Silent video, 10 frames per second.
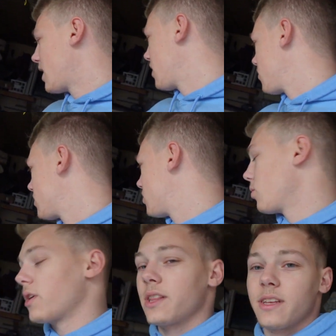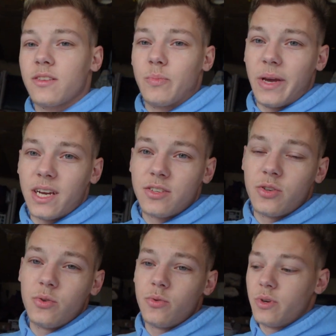kind of restoring this back
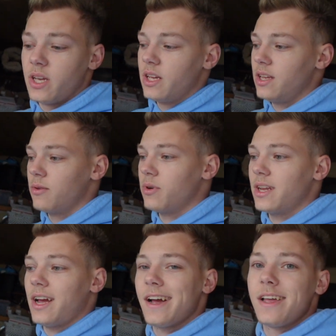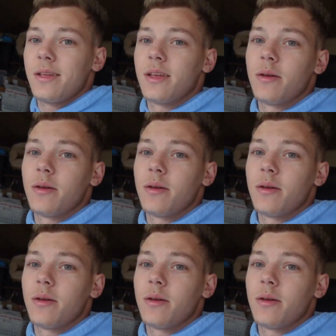to what I